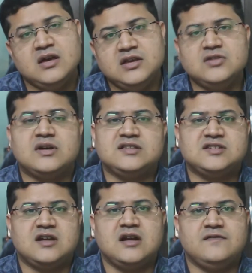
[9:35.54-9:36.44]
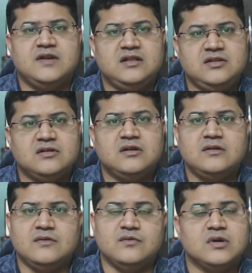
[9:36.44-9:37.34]
You can start with your
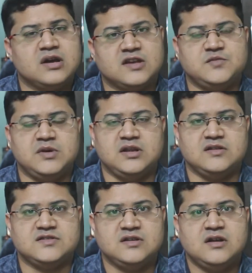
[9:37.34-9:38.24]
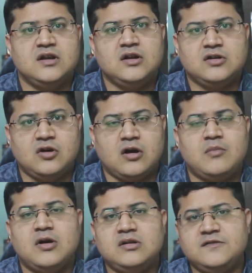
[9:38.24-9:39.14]
work experience. Talk
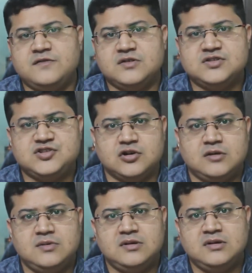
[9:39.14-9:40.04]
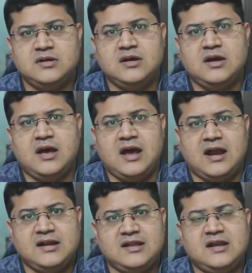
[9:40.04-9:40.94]
about the first job,
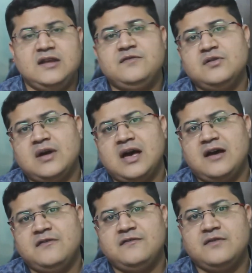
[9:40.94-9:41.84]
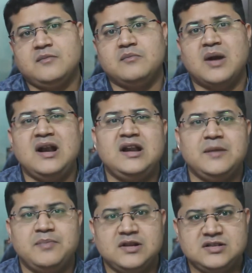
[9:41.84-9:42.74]
and then if you have
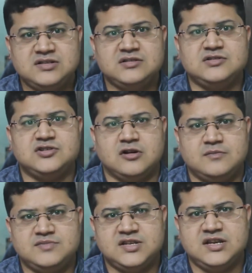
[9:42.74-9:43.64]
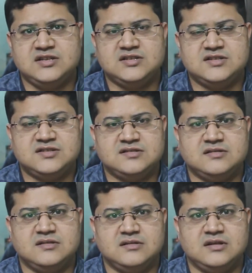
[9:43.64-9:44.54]
multiple job changes
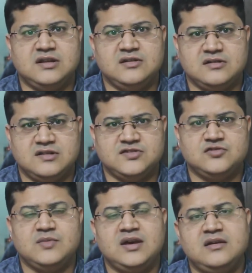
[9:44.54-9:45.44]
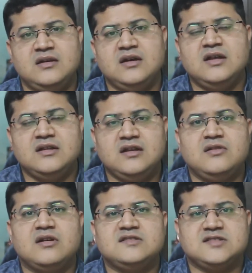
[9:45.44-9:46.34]
in your resume, then
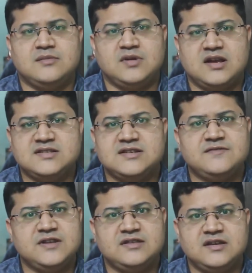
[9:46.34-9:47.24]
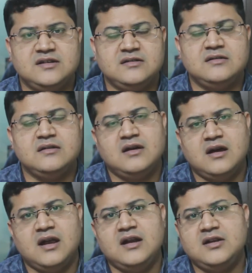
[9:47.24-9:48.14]
you can summarize everything
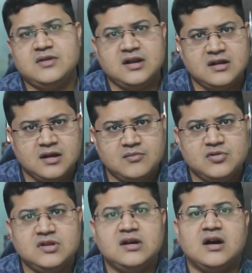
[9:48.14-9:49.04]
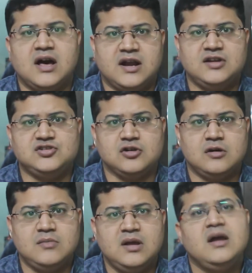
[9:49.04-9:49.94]
and you can come to the current
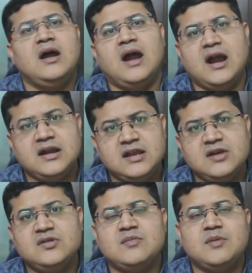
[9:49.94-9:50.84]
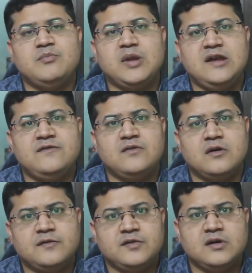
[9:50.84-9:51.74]
job and give them a brief
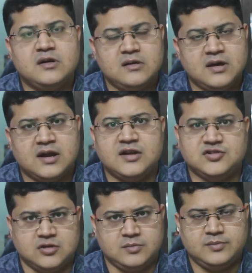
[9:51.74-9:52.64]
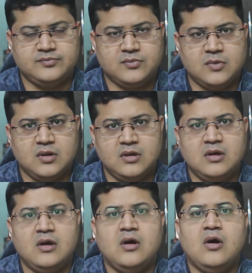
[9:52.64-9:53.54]
of your current job.
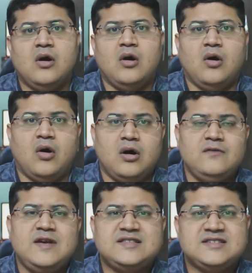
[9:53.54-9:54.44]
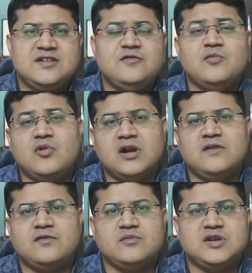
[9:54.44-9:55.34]
Always give more
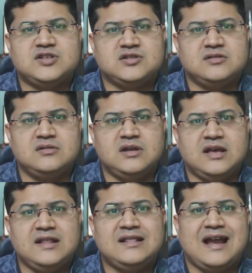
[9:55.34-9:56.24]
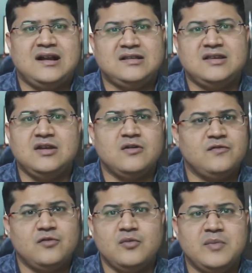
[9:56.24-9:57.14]
information in that 3 or
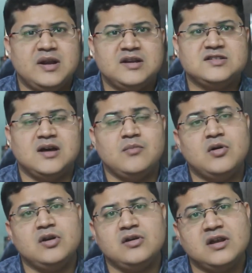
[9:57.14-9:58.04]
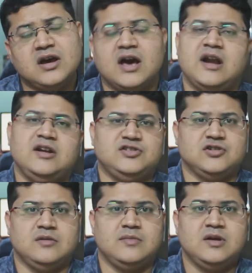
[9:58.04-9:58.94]
4 minutes about your current
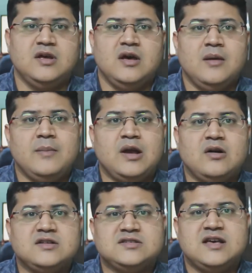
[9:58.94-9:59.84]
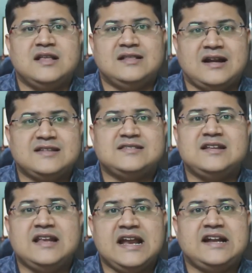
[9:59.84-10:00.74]
job, because that is the
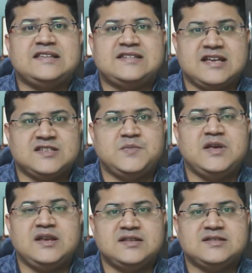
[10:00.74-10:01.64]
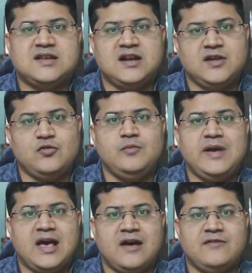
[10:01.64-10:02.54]
latest experience that you would
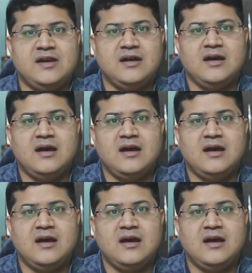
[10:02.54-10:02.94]
be having,